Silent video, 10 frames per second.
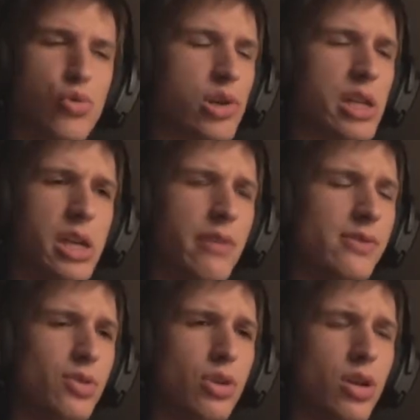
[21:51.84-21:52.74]
I really
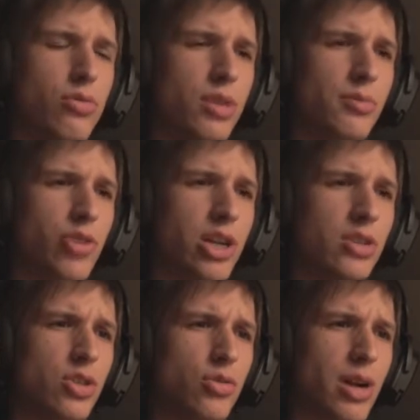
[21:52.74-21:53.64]
have no clue what I'm
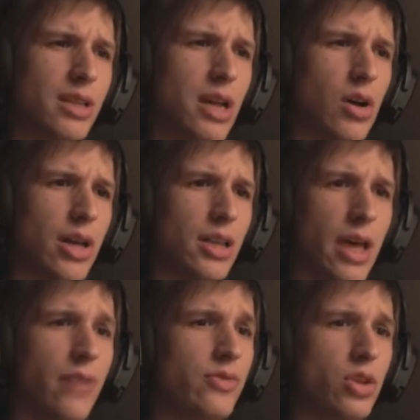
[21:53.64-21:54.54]
trying to do right now. I
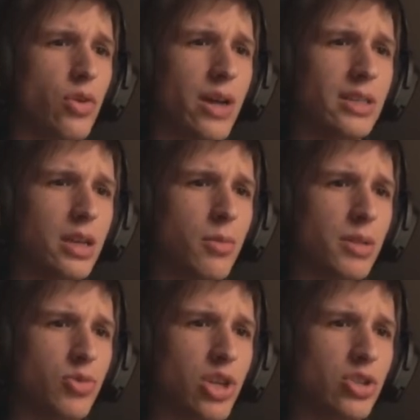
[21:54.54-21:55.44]
have no idea
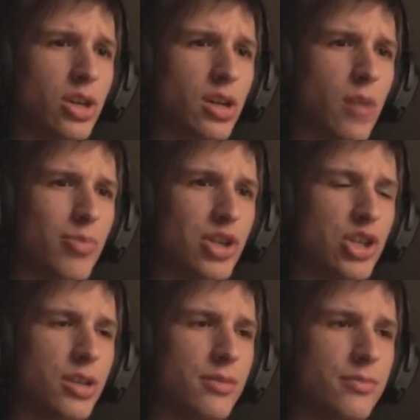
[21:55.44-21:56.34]
what I'm trying to
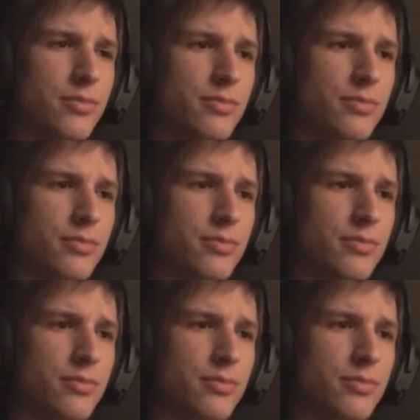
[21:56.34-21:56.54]
accomplish here.